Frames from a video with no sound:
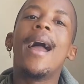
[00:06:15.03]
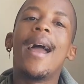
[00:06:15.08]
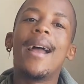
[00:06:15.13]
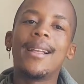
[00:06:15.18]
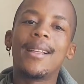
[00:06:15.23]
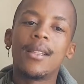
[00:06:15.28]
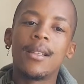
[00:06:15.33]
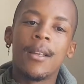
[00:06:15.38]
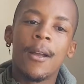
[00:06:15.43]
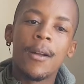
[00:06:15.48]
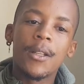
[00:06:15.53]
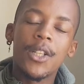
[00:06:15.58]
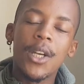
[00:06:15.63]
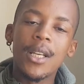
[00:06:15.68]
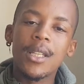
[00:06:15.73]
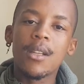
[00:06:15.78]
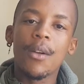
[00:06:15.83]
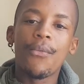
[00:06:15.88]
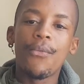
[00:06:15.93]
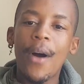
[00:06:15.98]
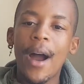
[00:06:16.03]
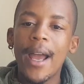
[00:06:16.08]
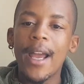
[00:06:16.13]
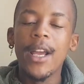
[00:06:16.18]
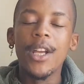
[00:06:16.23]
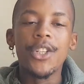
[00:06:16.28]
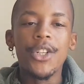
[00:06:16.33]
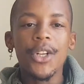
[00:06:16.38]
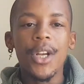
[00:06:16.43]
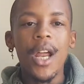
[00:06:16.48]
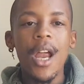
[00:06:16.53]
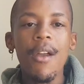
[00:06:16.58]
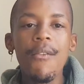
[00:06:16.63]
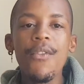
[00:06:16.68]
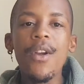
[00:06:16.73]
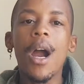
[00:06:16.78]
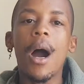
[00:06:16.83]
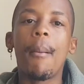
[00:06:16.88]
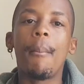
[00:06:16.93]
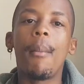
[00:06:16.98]
and justify each and
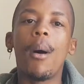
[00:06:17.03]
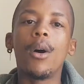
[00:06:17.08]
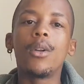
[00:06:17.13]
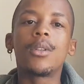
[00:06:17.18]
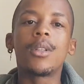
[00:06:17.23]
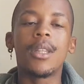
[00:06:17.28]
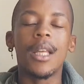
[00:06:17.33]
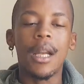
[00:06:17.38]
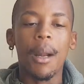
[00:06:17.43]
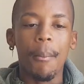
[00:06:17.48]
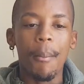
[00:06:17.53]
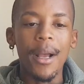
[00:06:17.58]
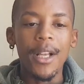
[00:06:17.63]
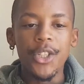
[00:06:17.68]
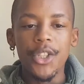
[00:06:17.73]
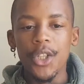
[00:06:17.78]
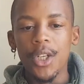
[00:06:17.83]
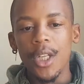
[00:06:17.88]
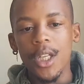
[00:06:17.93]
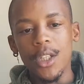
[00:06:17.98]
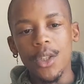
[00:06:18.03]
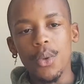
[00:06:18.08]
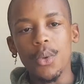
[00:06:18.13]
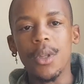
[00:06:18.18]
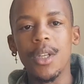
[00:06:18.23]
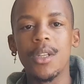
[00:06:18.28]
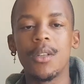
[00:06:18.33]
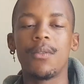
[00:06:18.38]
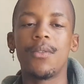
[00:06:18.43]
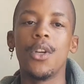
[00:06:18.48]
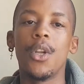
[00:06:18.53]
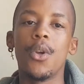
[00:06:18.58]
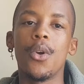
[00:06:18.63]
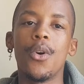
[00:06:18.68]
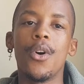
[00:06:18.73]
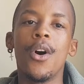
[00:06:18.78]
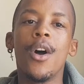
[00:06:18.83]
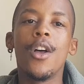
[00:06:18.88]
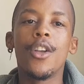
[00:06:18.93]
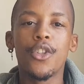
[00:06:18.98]
every amount that I mentioned into this
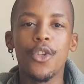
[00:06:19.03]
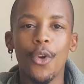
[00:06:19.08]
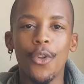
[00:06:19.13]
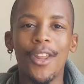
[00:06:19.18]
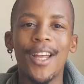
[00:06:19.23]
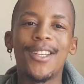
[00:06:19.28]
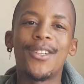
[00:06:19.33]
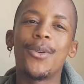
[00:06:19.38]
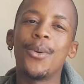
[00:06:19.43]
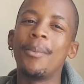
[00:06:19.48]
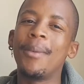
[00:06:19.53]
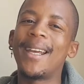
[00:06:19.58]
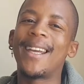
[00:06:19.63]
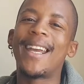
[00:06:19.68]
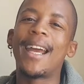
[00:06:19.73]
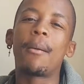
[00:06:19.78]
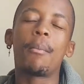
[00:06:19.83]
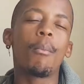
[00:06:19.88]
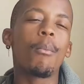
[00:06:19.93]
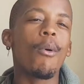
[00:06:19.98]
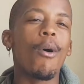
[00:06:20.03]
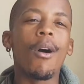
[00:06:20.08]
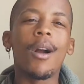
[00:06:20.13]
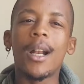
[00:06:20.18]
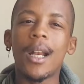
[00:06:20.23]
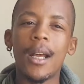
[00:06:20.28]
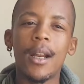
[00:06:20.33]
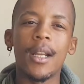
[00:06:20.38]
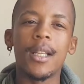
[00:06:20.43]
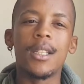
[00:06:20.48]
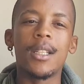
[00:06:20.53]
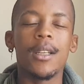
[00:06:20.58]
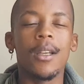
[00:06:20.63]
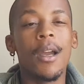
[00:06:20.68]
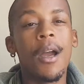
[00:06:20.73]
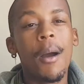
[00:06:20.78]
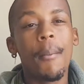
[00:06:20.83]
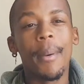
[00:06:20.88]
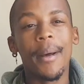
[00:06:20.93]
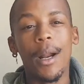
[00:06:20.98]
video so that you may get more clarity.
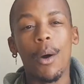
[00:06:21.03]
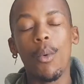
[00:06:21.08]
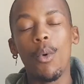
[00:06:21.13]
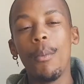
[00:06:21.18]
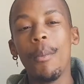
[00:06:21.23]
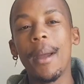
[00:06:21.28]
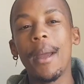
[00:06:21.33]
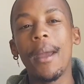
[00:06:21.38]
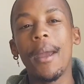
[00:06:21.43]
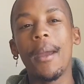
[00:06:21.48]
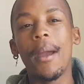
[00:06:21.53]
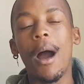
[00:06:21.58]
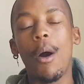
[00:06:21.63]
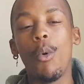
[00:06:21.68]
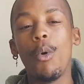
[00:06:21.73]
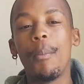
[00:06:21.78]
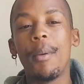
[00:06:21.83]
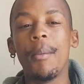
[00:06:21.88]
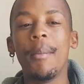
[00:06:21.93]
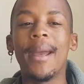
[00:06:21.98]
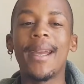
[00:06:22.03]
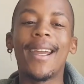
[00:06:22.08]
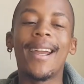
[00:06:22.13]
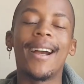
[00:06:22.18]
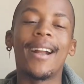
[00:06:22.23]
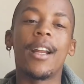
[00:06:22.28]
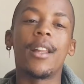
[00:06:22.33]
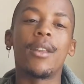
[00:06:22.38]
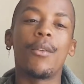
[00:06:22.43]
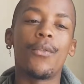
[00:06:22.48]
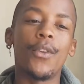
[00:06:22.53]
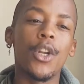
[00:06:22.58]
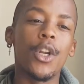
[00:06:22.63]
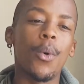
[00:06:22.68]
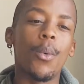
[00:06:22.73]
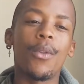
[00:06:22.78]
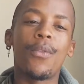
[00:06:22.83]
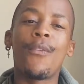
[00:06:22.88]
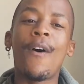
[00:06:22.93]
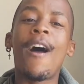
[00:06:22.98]
But I will be making another video
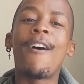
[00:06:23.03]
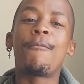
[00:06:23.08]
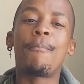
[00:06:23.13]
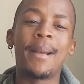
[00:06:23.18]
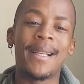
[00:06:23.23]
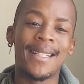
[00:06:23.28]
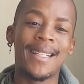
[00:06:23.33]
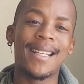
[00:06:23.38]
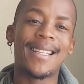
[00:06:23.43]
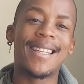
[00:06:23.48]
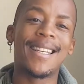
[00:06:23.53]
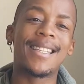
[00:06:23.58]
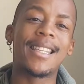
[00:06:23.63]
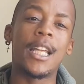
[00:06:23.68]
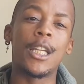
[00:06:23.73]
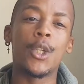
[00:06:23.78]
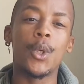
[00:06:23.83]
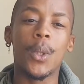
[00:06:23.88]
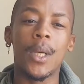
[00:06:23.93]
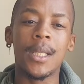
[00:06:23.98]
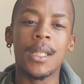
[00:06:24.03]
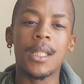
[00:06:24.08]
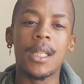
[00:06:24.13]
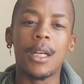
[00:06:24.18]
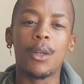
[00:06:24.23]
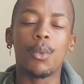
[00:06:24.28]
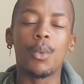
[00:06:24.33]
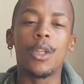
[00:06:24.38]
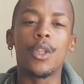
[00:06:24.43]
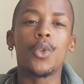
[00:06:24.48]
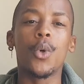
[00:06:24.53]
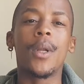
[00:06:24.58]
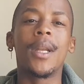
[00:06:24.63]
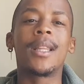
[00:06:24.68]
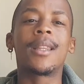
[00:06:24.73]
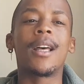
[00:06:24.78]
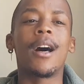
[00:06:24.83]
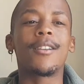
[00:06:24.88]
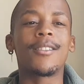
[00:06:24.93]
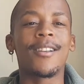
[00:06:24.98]
with 5 businesses that you can start with
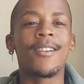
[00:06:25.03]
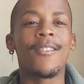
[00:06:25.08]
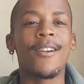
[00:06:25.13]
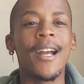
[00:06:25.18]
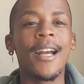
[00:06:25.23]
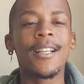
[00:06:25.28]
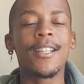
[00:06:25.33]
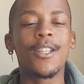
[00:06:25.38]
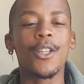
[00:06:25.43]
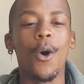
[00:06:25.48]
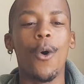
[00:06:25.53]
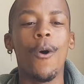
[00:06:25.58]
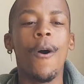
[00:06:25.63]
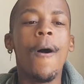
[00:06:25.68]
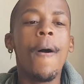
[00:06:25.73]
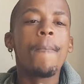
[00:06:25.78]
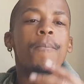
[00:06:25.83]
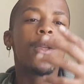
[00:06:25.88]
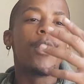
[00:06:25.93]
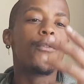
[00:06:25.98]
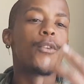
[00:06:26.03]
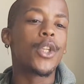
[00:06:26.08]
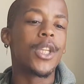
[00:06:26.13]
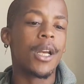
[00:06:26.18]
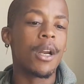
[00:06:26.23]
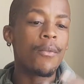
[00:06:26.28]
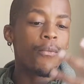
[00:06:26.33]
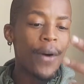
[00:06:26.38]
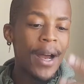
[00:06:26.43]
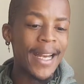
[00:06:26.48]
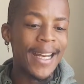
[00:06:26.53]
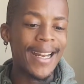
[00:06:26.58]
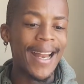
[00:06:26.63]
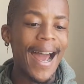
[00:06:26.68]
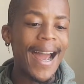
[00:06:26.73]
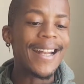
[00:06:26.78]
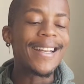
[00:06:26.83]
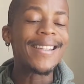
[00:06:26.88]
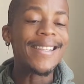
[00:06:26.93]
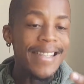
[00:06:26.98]
20,000 rand. So if you didn't find an
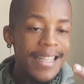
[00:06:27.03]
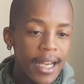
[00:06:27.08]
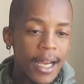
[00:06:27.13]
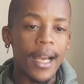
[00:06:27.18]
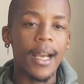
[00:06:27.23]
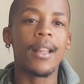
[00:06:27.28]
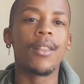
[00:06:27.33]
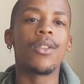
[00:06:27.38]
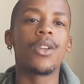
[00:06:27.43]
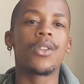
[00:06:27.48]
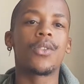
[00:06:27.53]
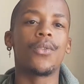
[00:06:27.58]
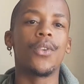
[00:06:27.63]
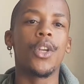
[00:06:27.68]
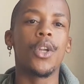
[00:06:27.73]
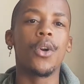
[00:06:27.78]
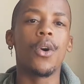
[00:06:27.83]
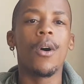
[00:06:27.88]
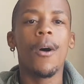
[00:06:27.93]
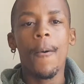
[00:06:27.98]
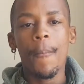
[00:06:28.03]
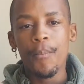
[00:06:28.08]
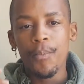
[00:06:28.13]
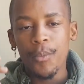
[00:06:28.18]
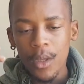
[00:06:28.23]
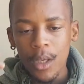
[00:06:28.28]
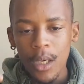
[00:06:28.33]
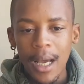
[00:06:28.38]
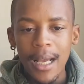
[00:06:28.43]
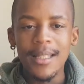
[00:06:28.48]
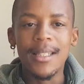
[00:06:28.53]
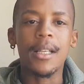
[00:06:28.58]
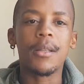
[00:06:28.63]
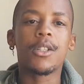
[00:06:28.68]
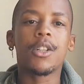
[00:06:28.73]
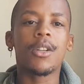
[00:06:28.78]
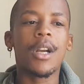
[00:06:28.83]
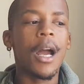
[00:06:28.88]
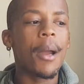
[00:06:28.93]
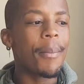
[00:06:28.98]
idea in this video,
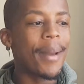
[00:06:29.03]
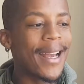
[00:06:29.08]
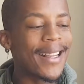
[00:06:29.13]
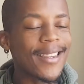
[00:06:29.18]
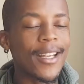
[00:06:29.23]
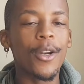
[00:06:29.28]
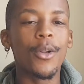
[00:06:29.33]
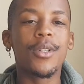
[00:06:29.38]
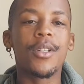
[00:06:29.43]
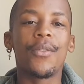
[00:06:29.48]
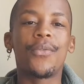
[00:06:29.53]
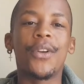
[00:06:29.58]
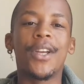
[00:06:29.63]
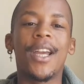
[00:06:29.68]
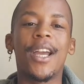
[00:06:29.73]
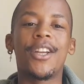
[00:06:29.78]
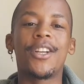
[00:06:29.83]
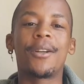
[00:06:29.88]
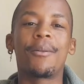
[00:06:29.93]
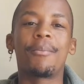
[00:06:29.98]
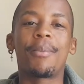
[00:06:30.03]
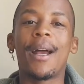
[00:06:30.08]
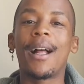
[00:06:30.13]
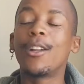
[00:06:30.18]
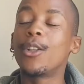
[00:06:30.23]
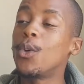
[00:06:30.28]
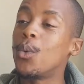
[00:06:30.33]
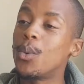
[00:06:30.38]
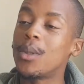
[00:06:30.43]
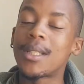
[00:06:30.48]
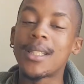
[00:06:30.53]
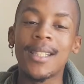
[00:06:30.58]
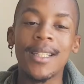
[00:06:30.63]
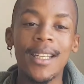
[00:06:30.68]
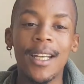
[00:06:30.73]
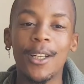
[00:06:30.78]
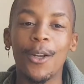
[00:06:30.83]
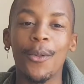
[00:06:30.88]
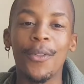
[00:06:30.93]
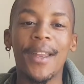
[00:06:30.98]
subscribe, hit the notification bell. You will see
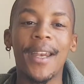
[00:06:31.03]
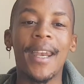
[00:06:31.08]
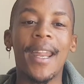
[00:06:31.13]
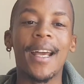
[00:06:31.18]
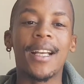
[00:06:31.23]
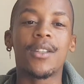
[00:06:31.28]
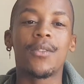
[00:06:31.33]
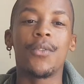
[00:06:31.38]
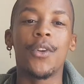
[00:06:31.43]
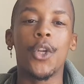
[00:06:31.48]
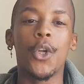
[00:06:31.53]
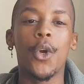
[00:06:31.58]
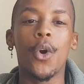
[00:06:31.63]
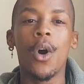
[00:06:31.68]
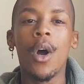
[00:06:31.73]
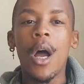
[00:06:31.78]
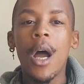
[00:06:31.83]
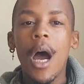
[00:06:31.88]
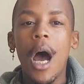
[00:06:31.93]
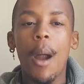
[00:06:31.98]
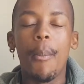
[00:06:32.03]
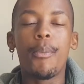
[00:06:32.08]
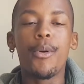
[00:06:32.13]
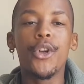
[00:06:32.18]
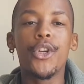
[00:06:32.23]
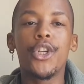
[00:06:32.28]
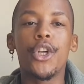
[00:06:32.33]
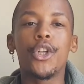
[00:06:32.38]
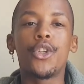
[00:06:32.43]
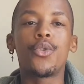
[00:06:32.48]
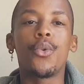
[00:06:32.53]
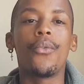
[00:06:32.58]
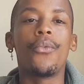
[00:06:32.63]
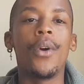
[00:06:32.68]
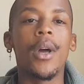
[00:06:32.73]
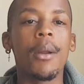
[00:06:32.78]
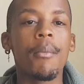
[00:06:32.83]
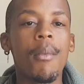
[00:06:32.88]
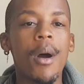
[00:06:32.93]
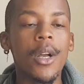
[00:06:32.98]
it on the next video. I appreciate you
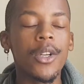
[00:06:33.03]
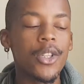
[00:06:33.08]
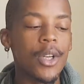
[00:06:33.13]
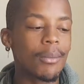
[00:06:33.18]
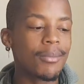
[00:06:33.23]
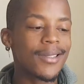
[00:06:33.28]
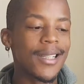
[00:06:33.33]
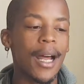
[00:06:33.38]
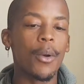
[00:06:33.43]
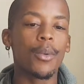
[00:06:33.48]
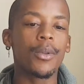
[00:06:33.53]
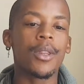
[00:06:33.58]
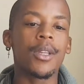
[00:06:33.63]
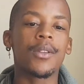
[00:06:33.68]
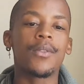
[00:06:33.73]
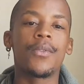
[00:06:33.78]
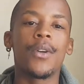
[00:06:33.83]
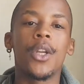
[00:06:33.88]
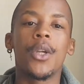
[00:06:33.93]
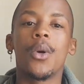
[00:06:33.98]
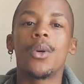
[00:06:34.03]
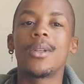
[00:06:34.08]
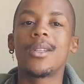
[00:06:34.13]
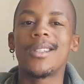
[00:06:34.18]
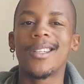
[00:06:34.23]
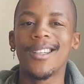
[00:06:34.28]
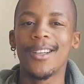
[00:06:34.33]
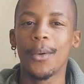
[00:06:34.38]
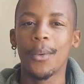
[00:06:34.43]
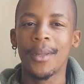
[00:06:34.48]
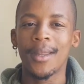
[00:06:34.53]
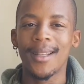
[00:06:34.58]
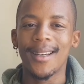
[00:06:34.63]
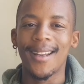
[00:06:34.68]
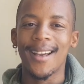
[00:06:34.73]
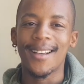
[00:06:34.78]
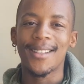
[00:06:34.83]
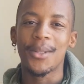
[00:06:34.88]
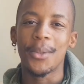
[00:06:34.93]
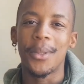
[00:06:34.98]
very much. I'm done with this video. See you in the
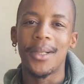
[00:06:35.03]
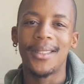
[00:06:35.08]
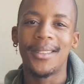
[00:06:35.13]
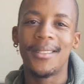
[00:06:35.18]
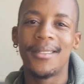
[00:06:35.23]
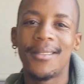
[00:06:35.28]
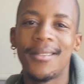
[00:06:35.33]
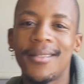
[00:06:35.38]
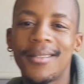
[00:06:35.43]
next one.